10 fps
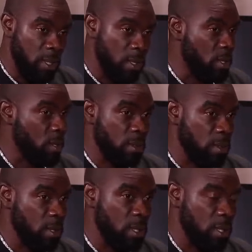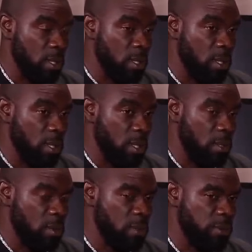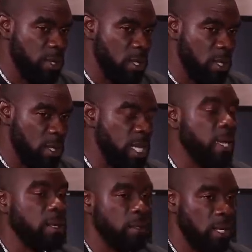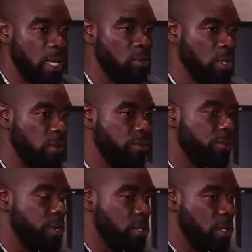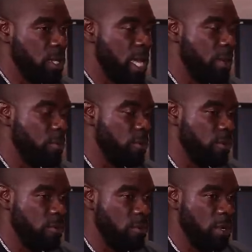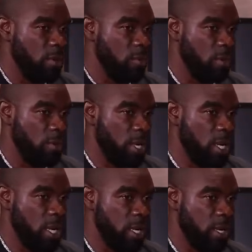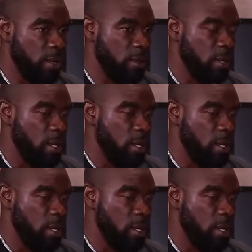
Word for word: no, that was the first. Yeah, that was the first time we we, we recorded